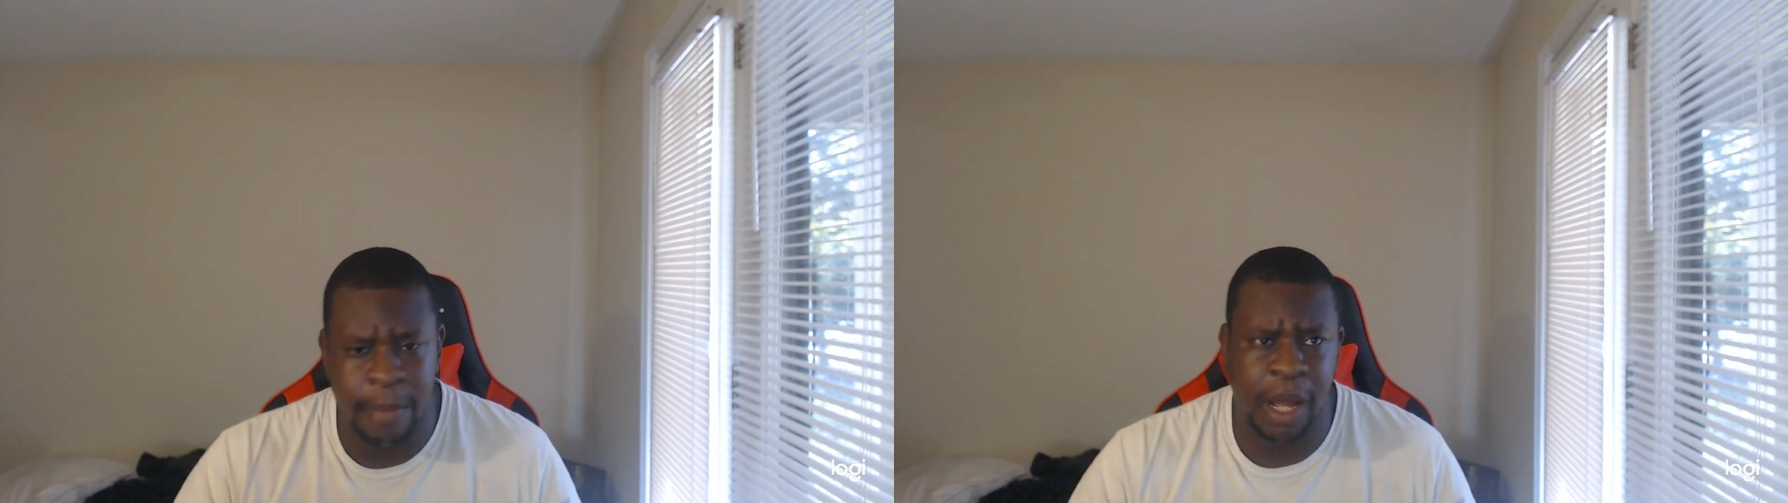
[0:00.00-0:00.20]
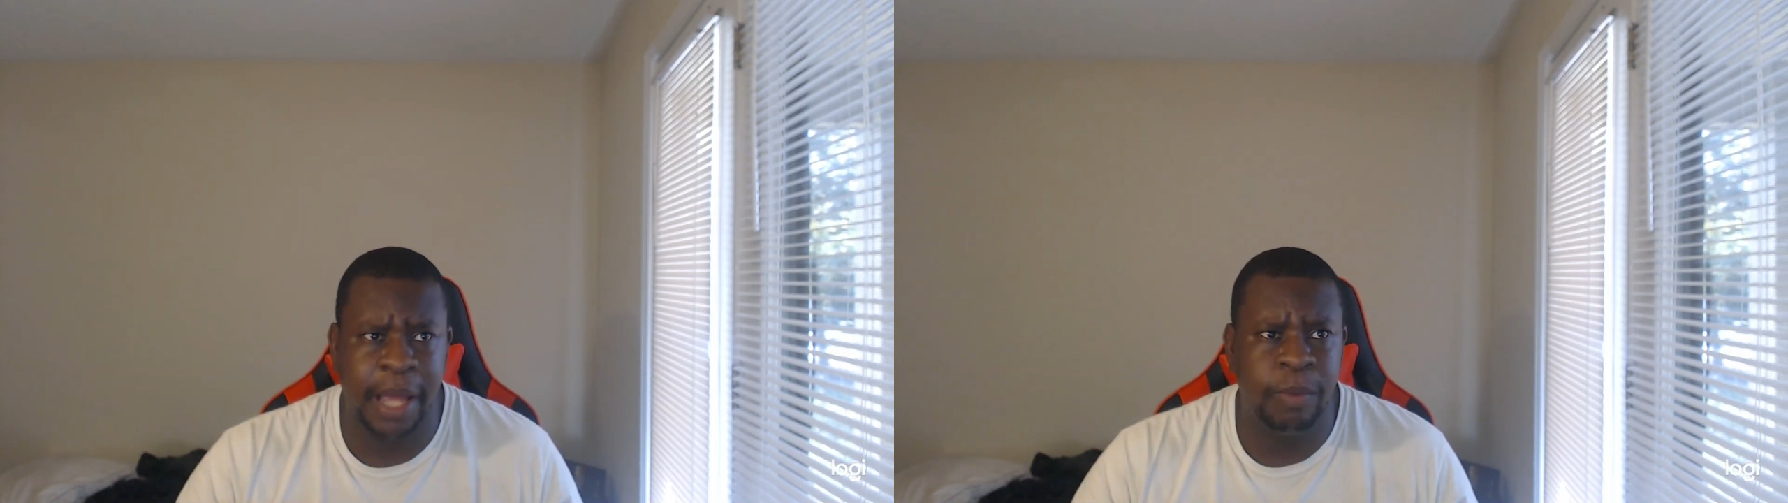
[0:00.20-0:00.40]

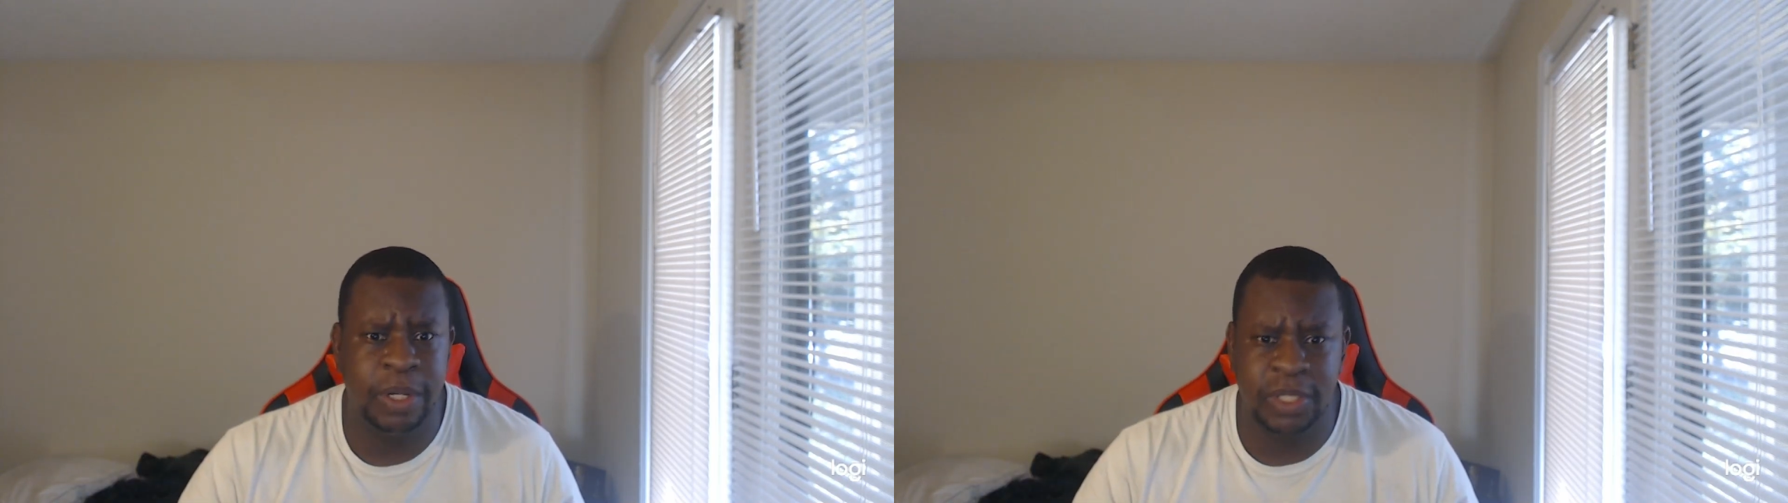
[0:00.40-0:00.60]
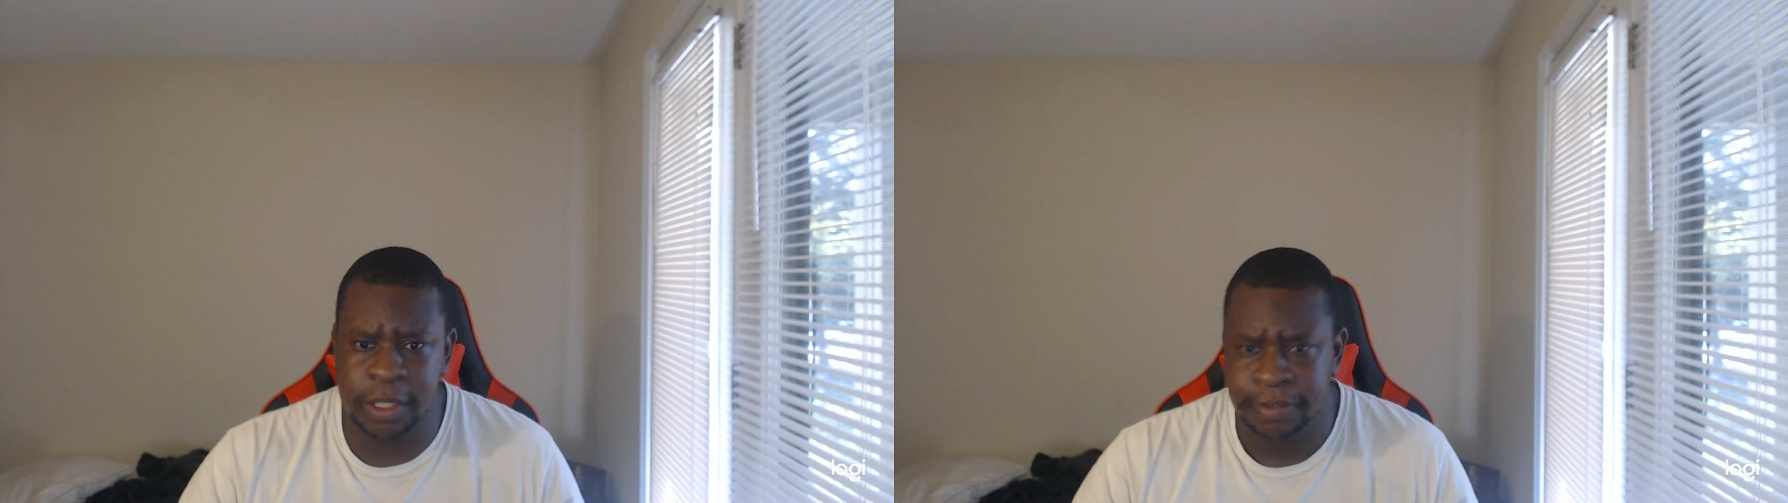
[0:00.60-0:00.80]
What is
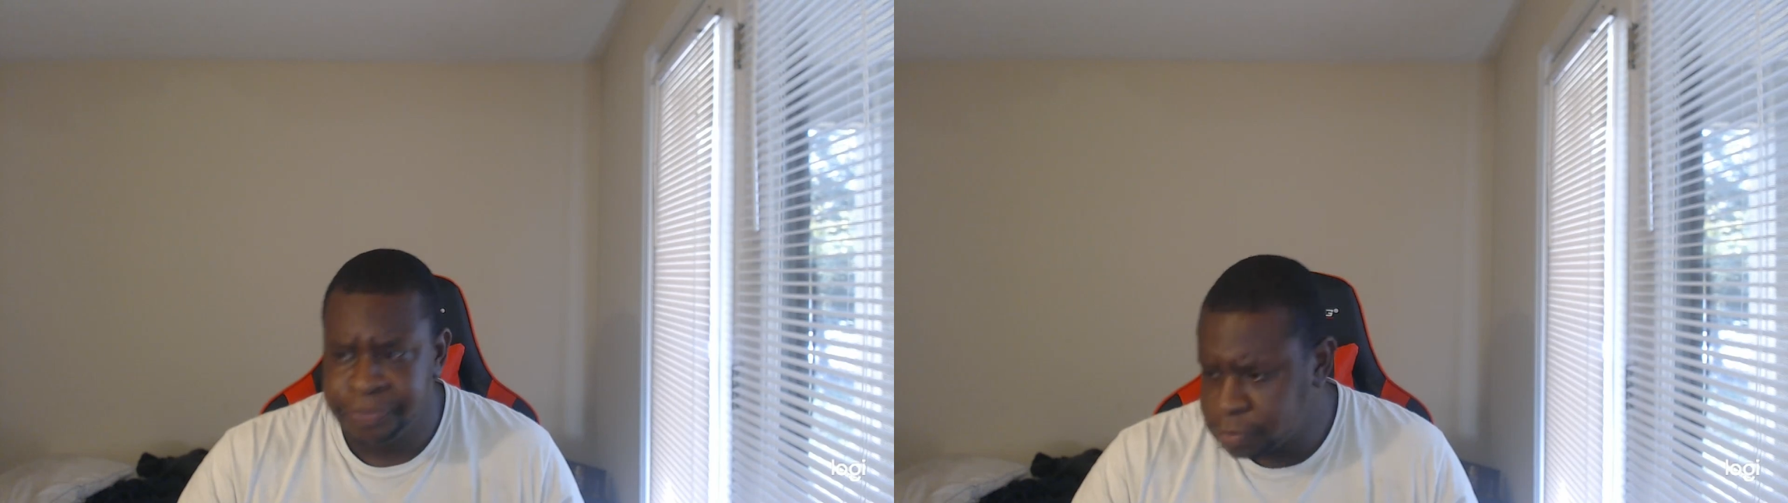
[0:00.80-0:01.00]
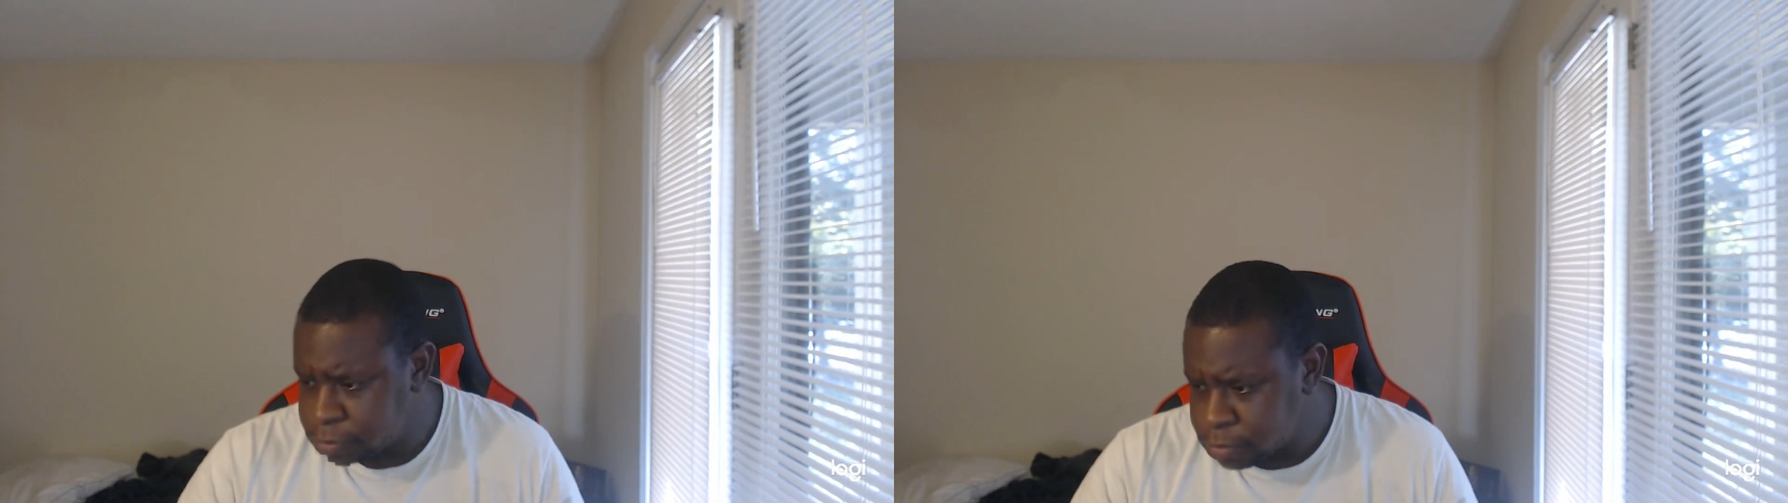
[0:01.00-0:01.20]
it?
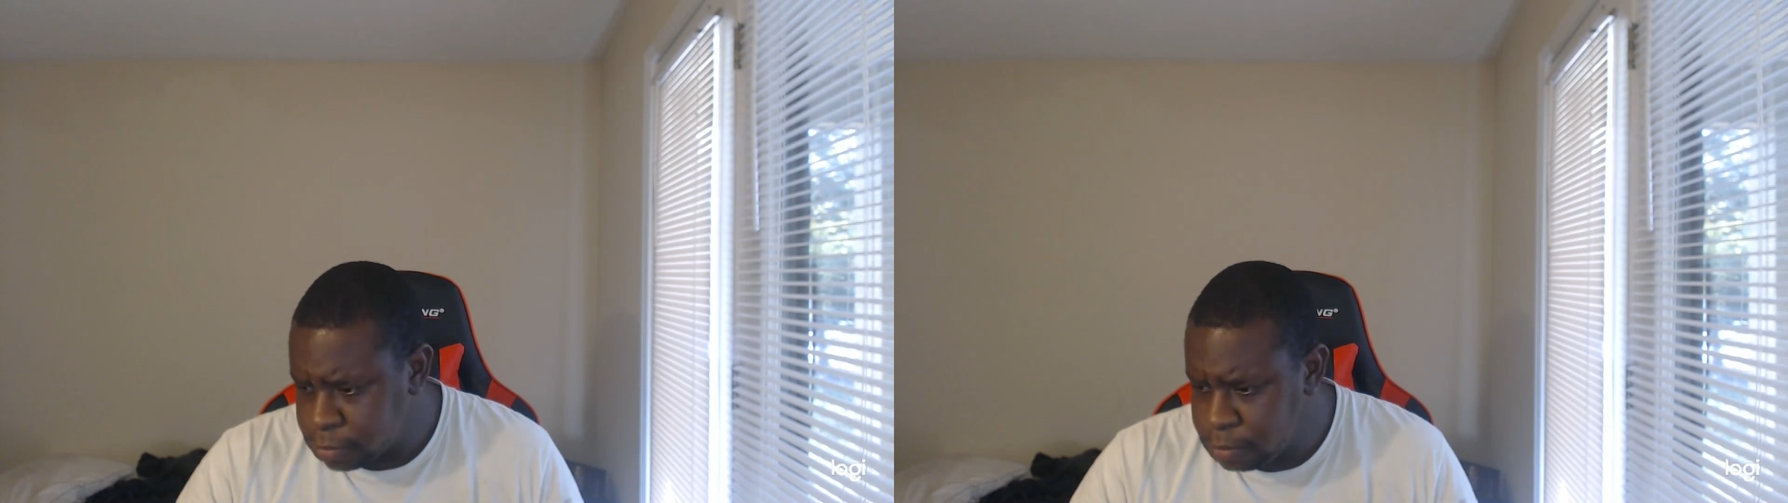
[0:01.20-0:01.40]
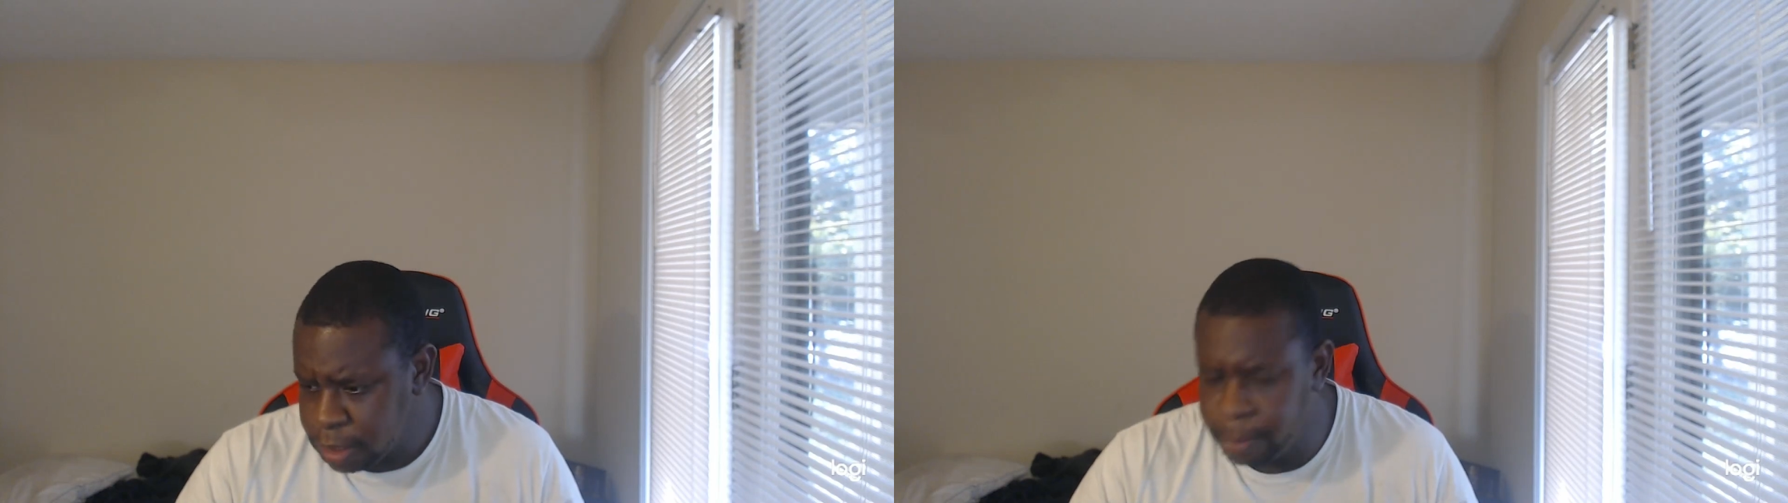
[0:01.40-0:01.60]

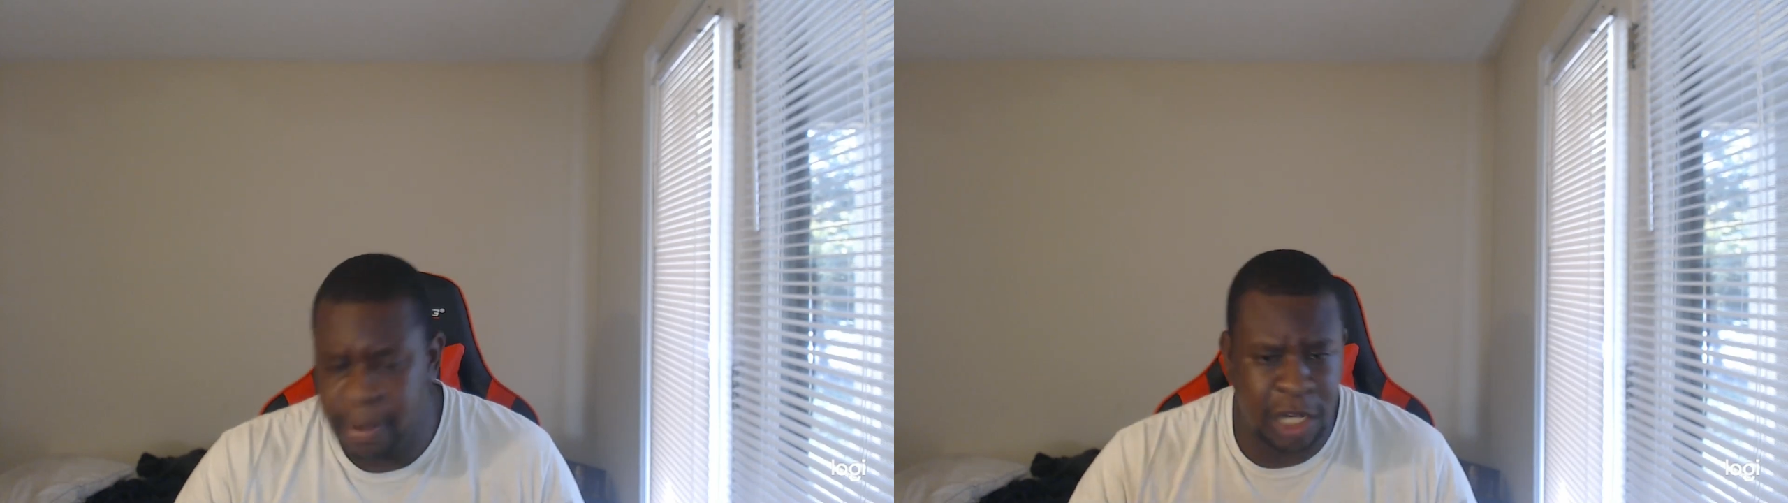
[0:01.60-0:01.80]
Miles